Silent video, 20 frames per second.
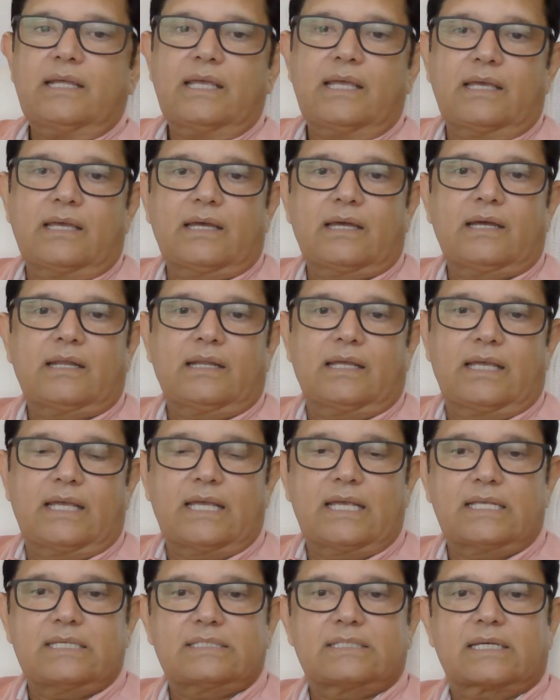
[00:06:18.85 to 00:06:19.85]
here
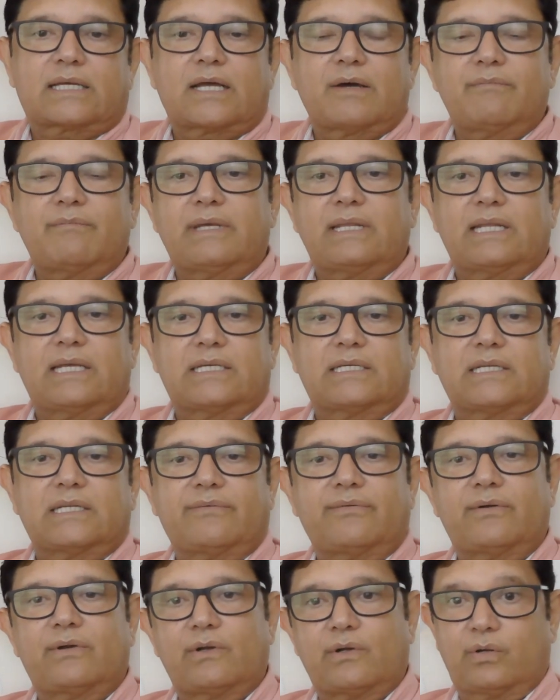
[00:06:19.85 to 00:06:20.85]
is a combination
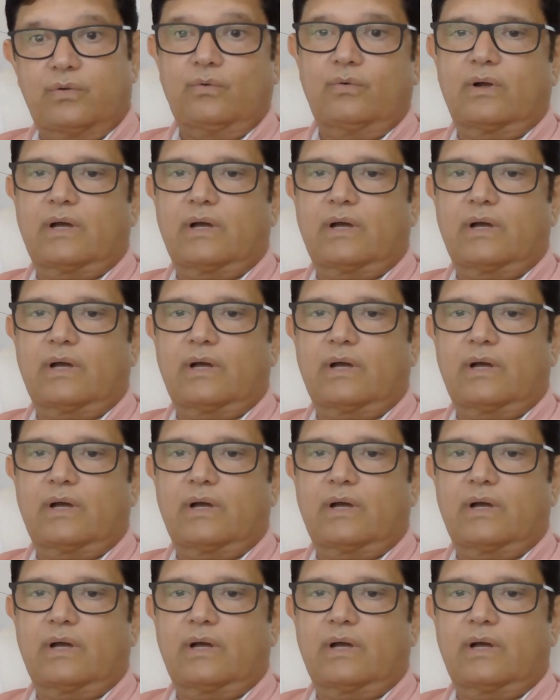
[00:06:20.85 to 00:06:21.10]
of two